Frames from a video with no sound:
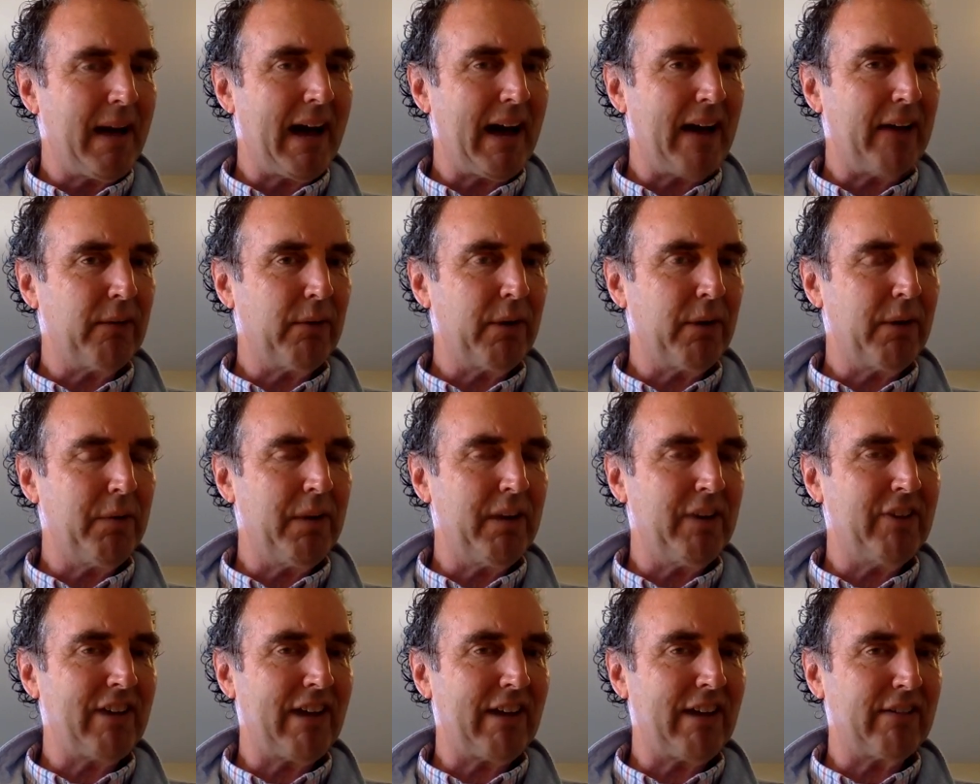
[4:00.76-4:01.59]
how do we
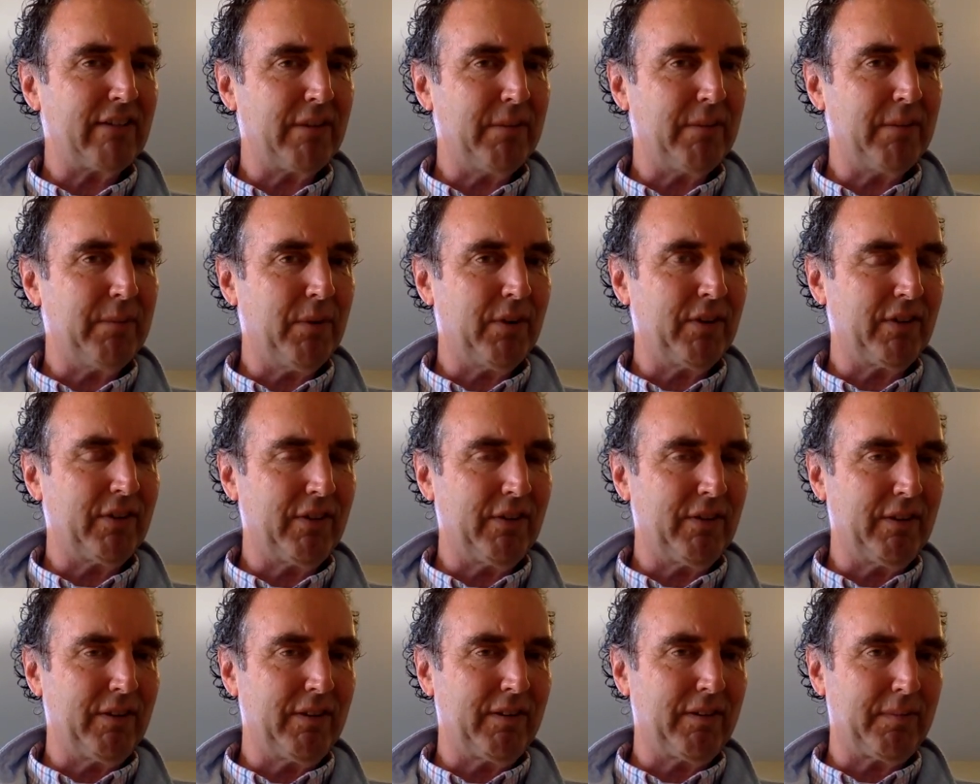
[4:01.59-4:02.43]
reach out to more
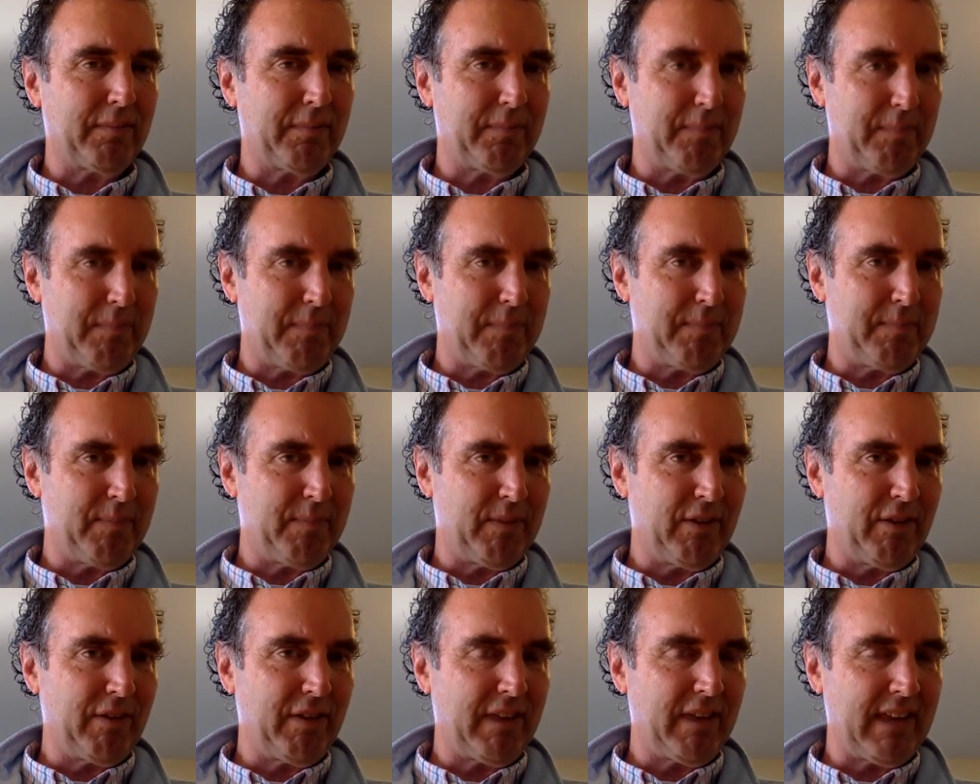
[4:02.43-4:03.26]
students,
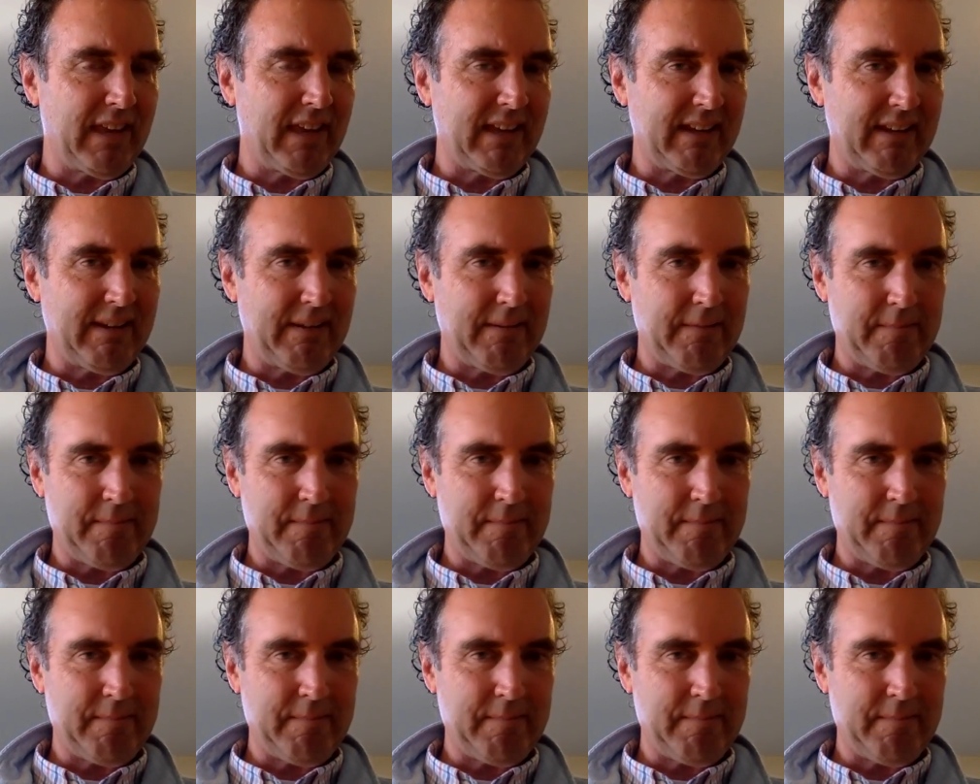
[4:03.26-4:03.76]
do you think?